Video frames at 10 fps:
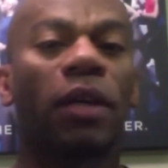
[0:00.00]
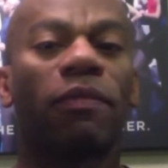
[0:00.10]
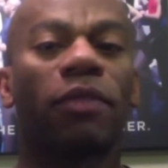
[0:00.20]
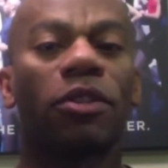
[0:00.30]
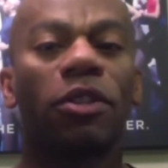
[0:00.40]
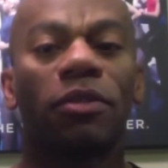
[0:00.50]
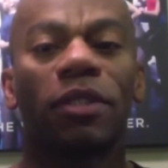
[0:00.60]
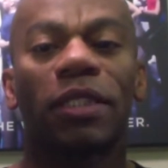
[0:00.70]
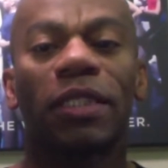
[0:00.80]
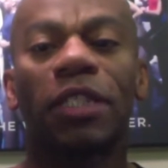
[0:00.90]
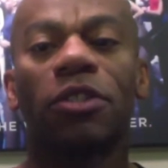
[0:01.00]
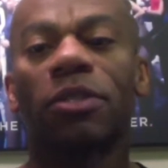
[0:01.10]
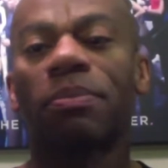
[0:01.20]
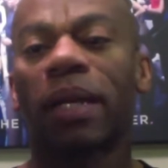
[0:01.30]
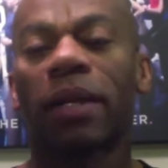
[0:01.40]
for students and teachers
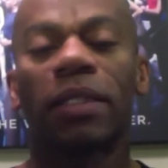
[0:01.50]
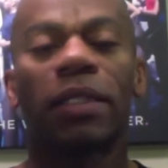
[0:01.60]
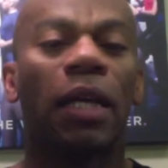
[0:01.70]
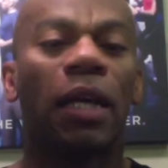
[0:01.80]
and parents.